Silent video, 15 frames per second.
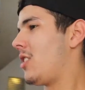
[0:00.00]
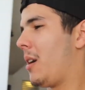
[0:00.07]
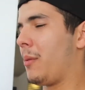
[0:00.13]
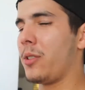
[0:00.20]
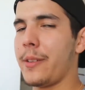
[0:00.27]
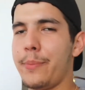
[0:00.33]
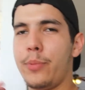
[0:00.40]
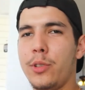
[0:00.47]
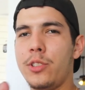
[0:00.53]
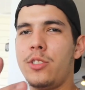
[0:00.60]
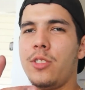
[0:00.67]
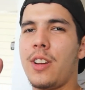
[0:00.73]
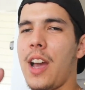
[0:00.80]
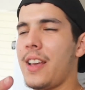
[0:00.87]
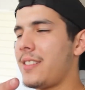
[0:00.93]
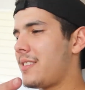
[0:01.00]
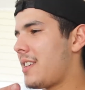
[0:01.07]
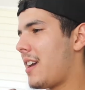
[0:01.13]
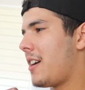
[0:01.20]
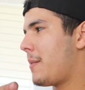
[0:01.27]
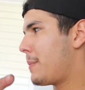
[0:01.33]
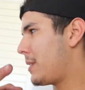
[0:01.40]
So I'm gonna put you guys
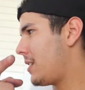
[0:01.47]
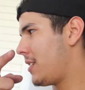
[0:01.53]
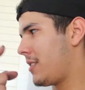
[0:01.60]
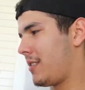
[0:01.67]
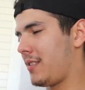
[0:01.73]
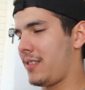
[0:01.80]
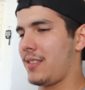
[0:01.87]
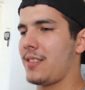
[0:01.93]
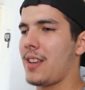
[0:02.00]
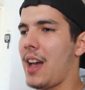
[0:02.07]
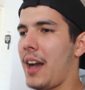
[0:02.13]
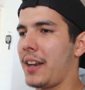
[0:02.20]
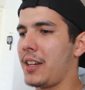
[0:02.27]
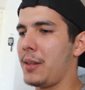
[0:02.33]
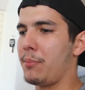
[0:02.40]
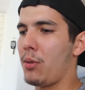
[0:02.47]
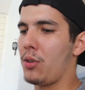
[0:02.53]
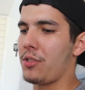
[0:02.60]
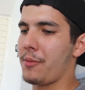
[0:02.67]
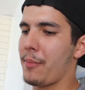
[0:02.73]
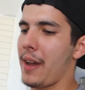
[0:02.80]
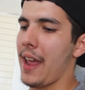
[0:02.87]
down because I need
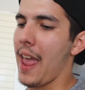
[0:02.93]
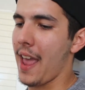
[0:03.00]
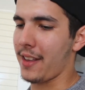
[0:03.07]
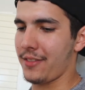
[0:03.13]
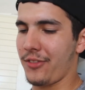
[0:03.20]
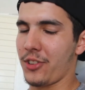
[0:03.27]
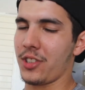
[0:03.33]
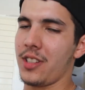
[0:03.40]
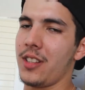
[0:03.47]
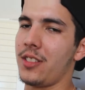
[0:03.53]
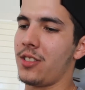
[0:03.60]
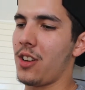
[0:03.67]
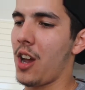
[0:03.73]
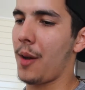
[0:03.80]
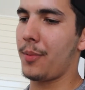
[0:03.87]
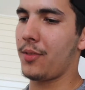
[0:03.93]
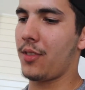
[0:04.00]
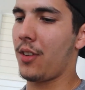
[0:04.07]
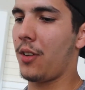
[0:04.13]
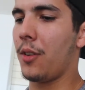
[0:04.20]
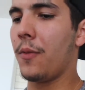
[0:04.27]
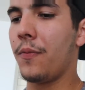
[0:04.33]
both of my hands for this job,
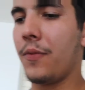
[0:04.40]
so